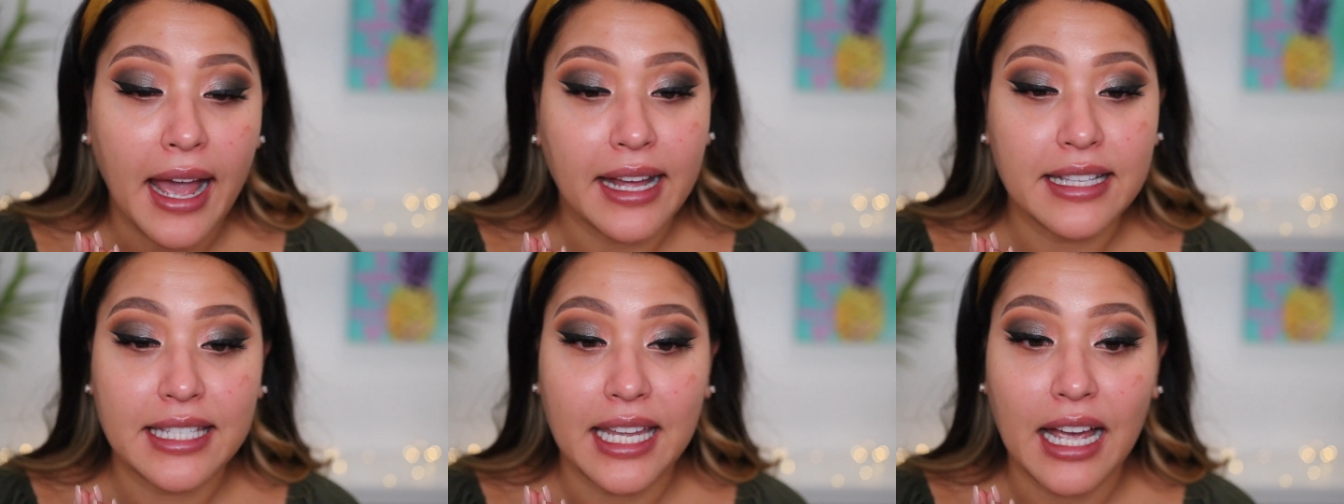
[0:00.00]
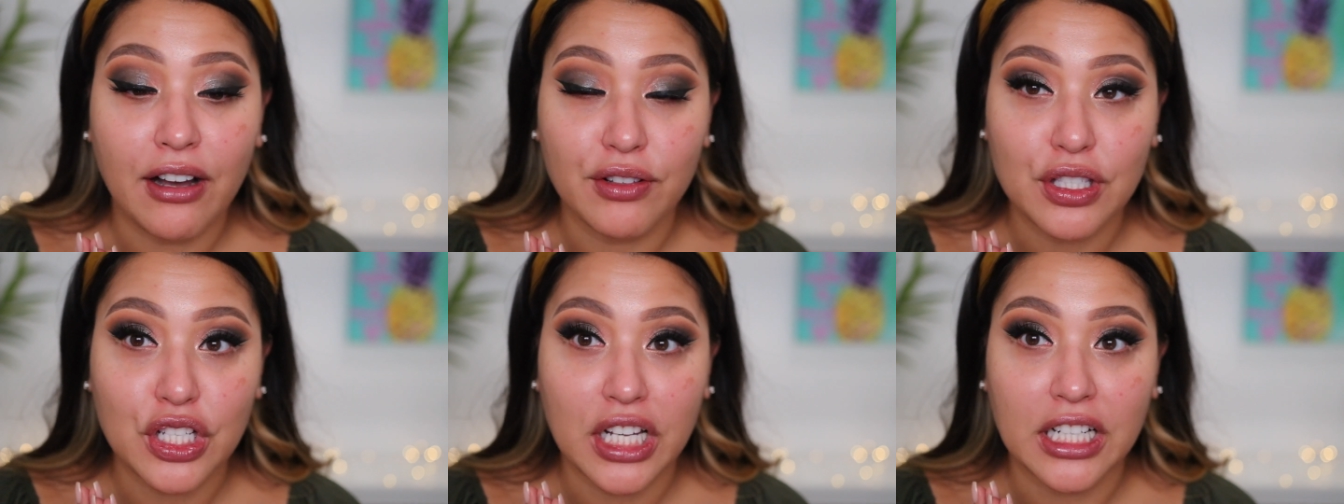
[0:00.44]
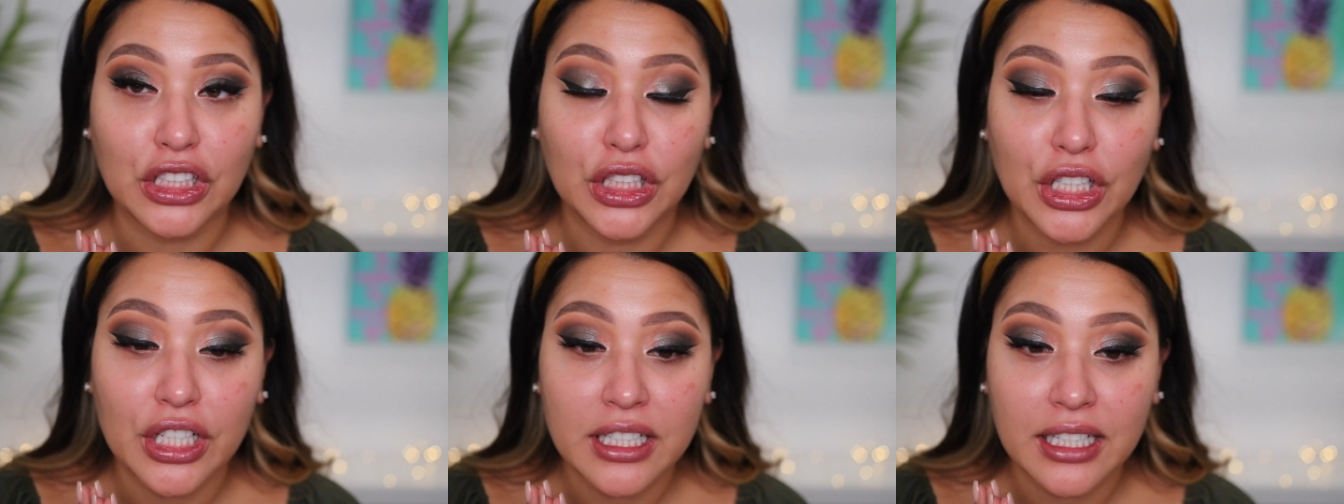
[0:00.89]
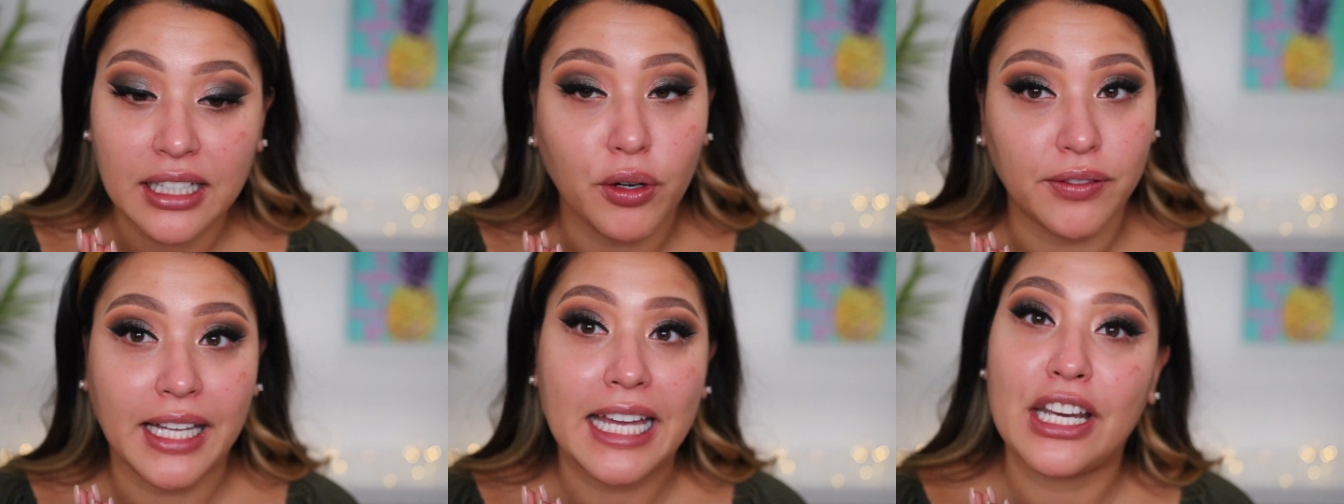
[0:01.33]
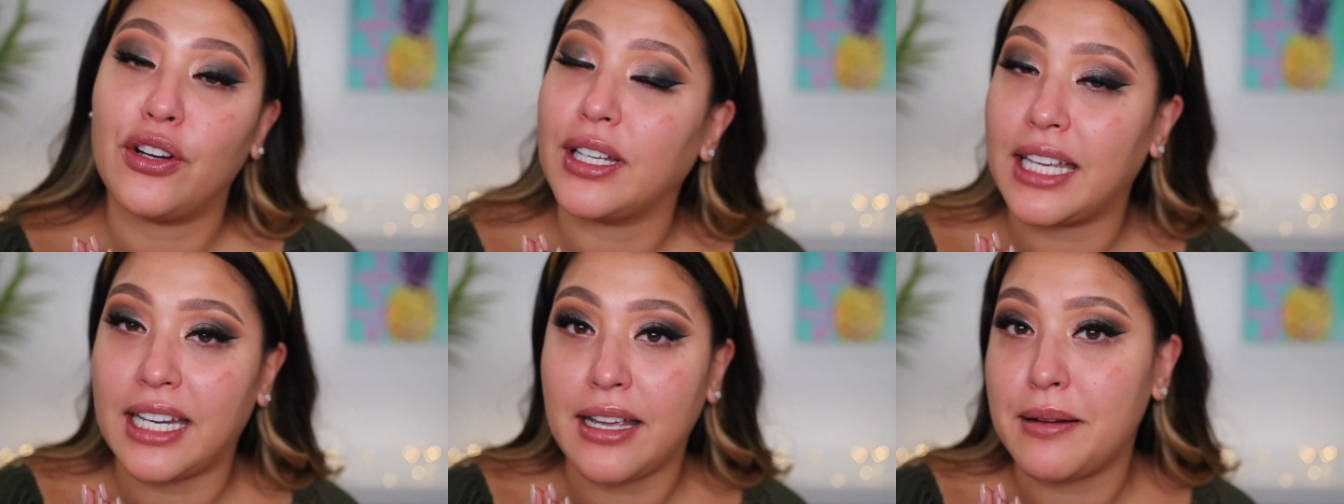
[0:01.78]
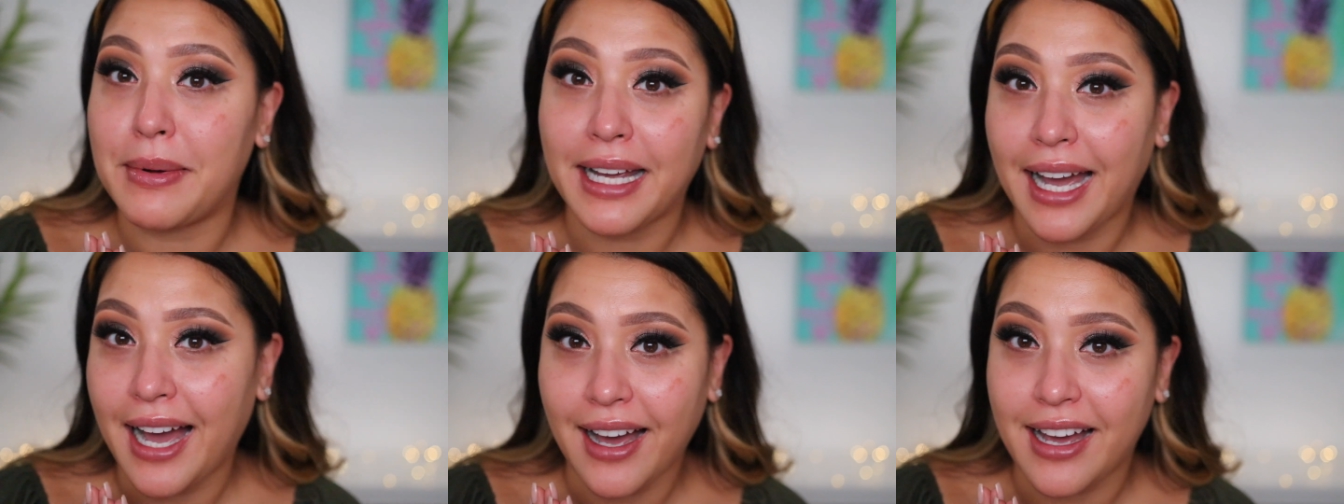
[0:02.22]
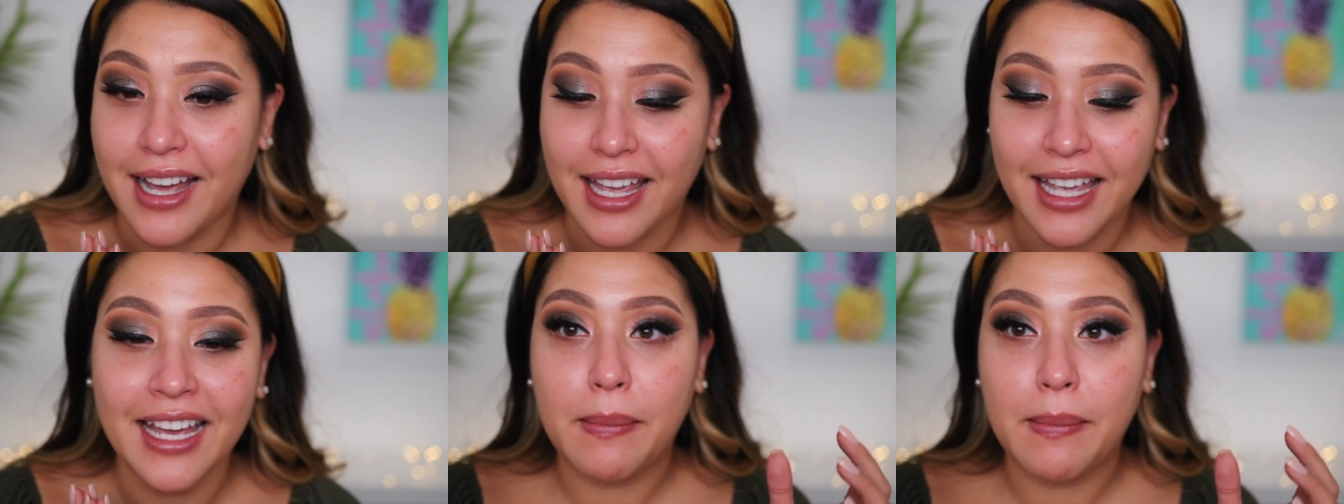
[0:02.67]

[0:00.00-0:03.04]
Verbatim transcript: and see how it's gonna look. Hopefully I don't get it in my eye.